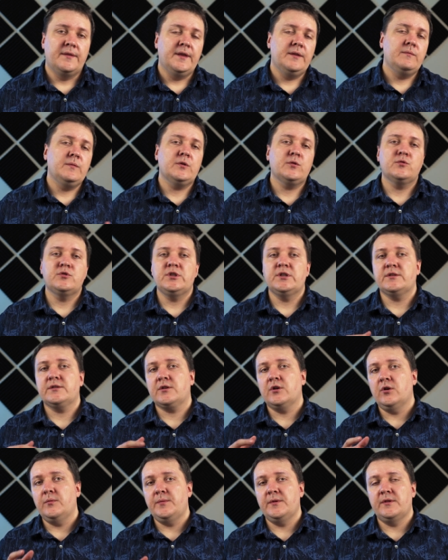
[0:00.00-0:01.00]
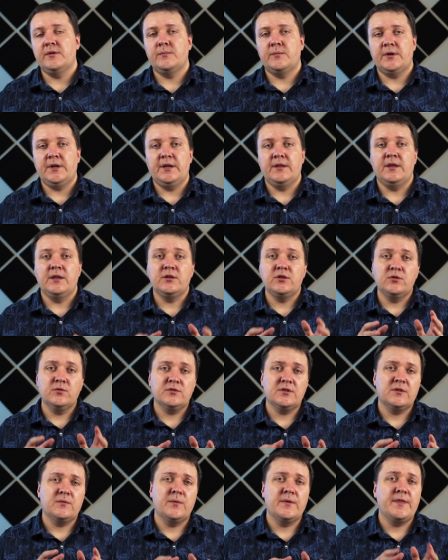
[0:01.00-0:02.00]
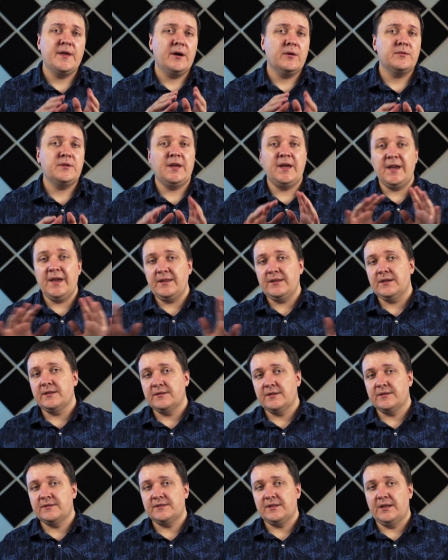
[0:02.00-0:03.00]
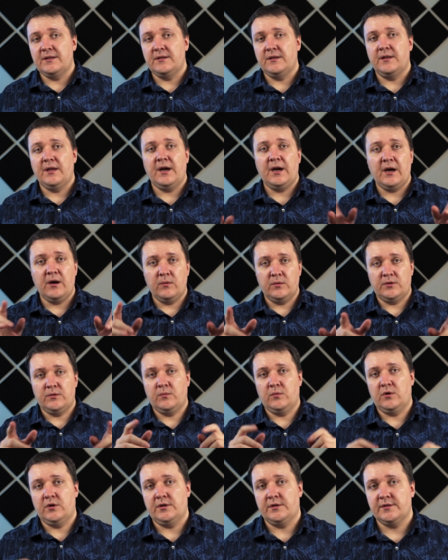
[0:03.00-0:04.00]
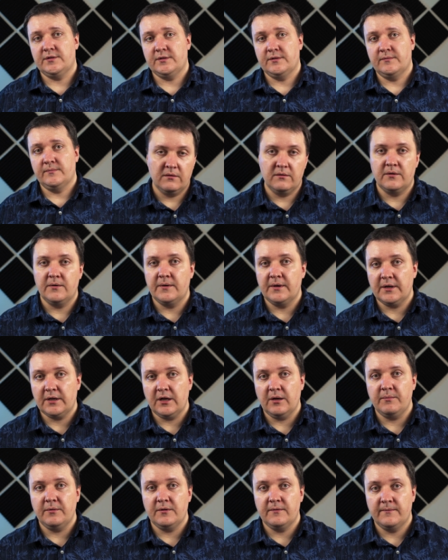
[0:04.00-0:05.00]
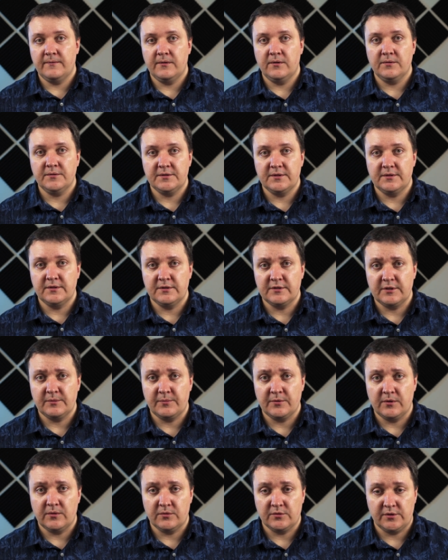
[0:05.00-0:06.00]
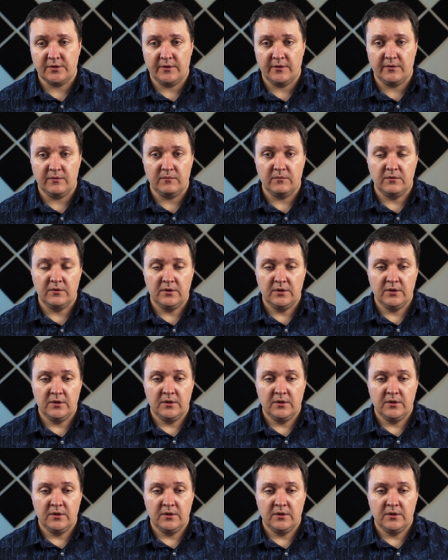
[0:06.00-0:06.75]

Then we could just copy the brain and use it without any understanding how it works. There are a couple flaws in this approach though.